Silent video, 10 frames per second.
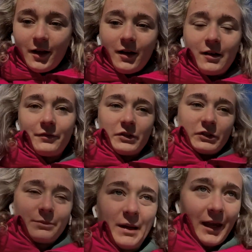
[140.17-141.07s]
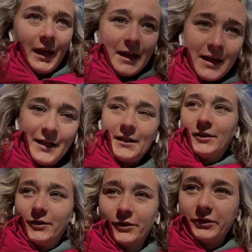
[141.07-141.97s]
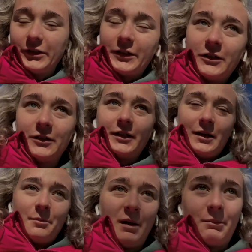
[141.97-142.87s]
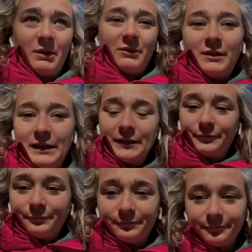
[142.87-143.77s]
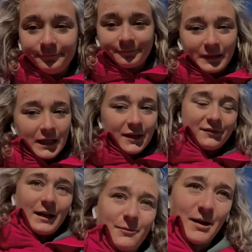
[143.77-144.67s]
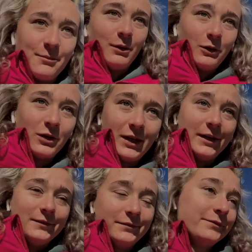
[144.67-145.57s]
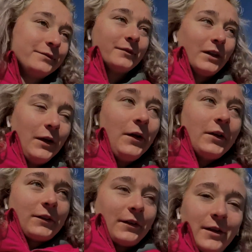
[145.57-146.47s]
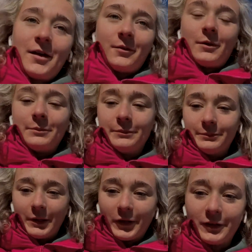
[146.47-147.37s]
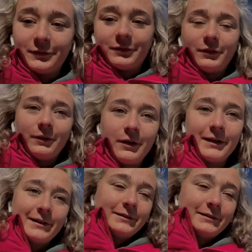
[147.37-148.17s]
I've lost my key again, so I can't get in my building. Fell out my pocket. So now I'm looking for it.